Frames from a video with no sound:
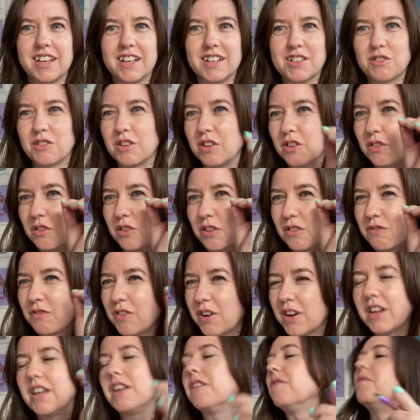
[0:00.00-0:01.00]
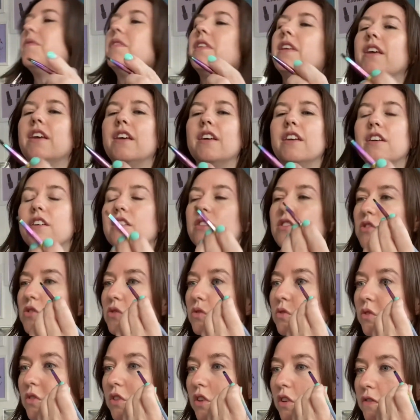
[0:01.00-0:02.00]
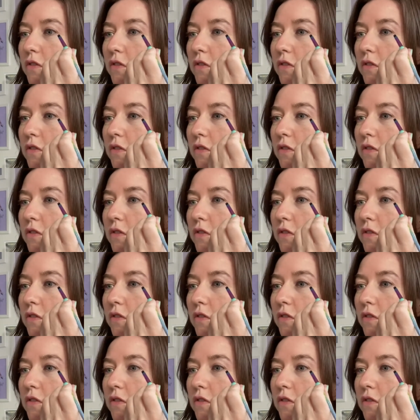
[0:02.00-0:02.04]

It's going to look funny. So you